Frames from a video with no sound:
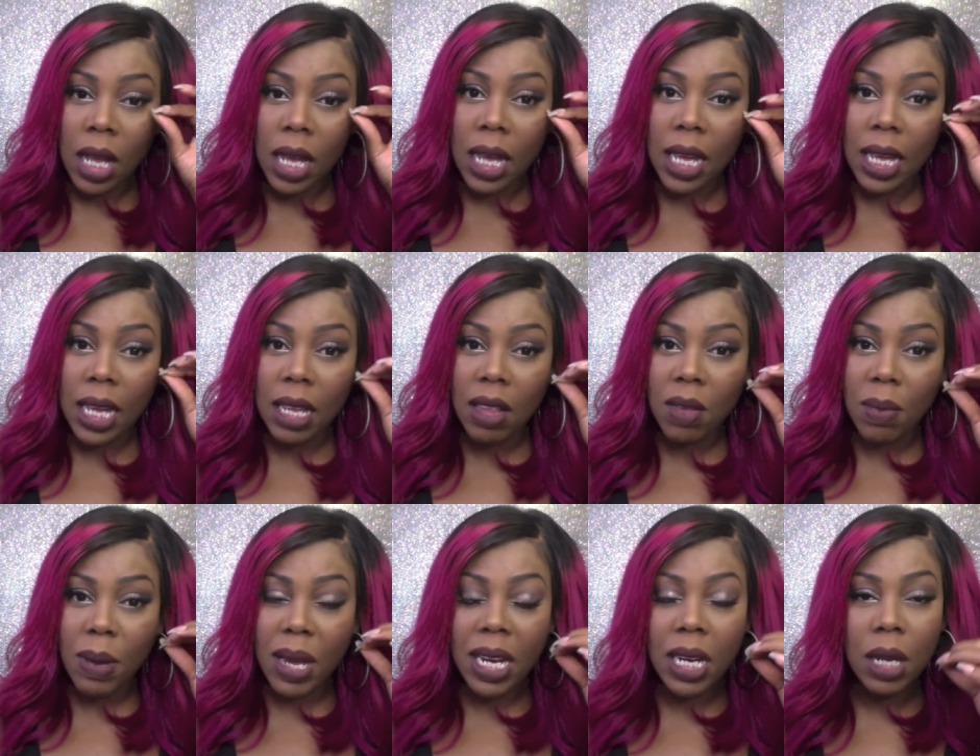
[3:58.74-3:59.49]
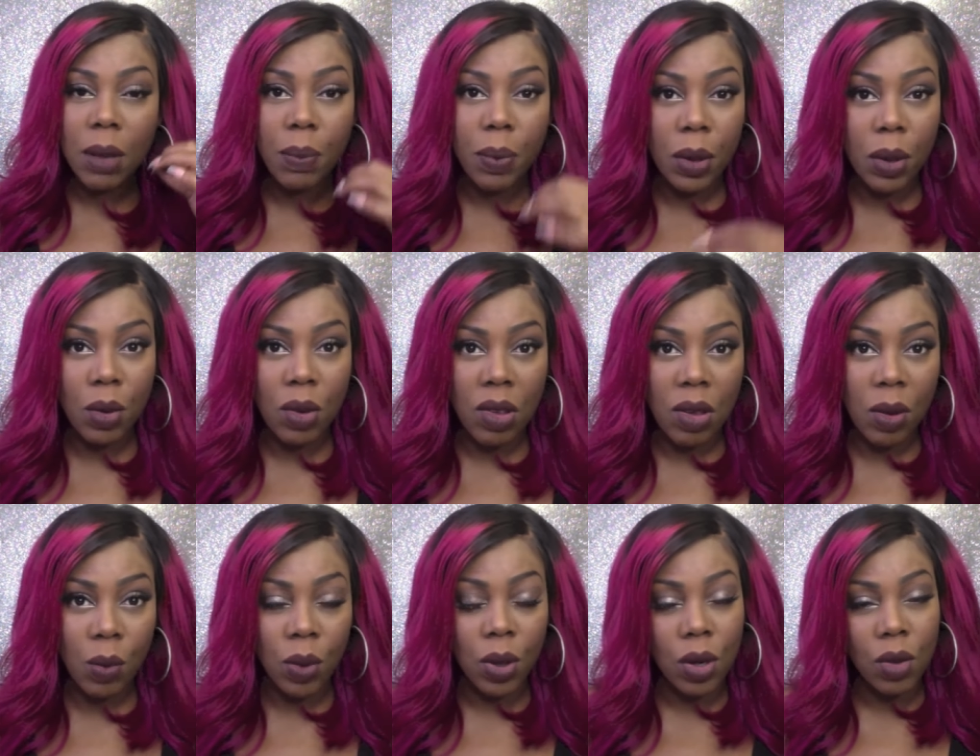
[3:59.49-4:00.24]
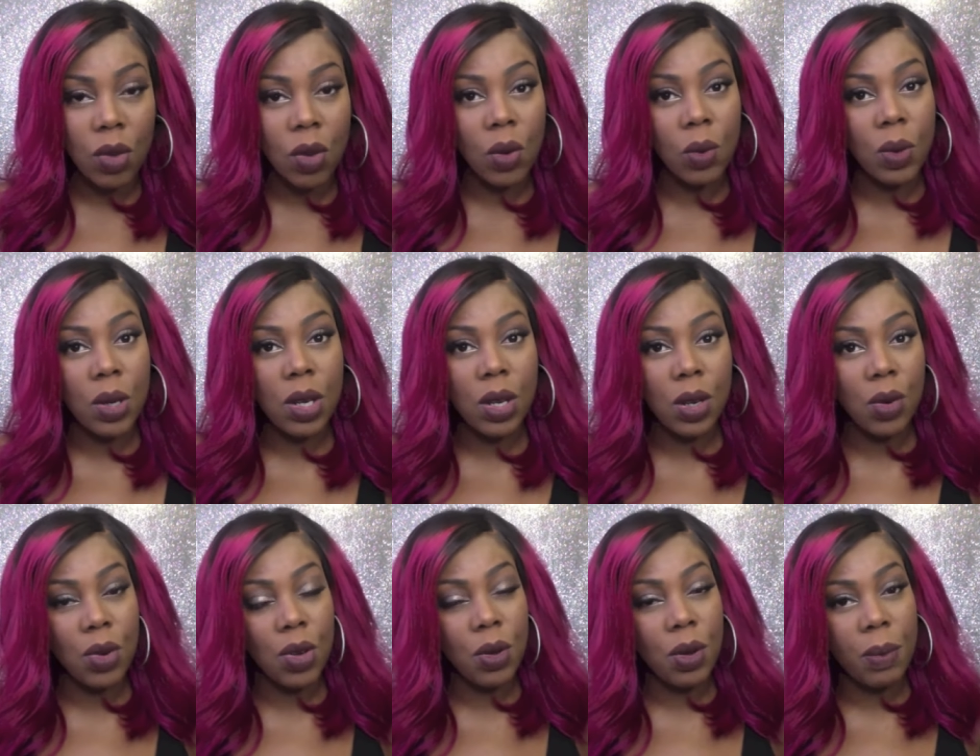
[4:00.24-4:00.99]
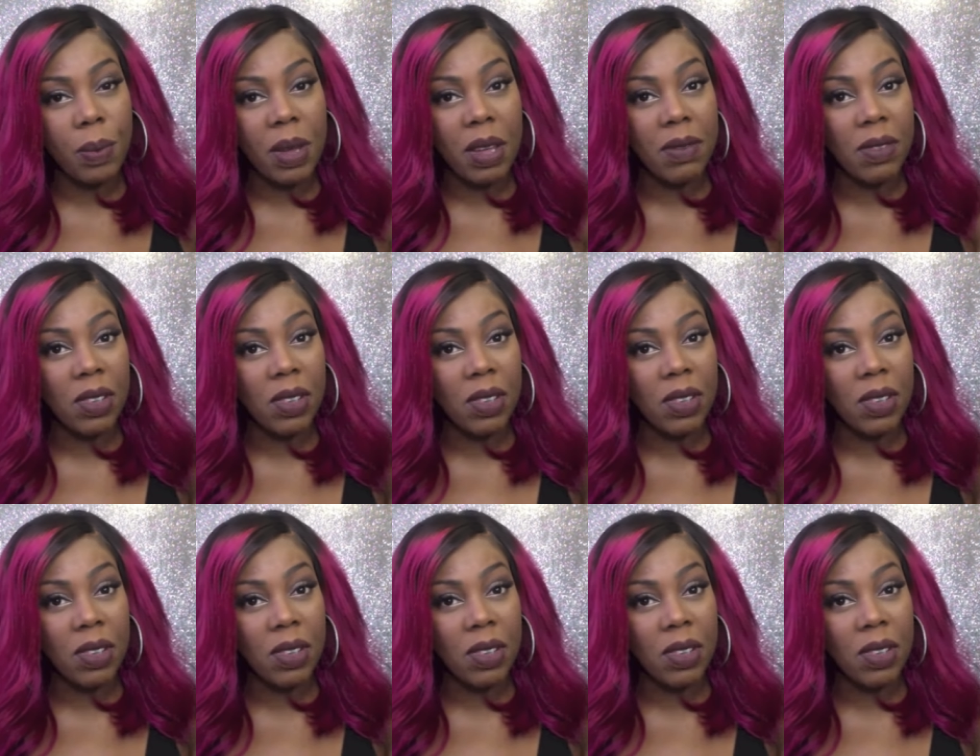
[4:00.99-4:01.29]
It is mainly beauty work, so we do a bit of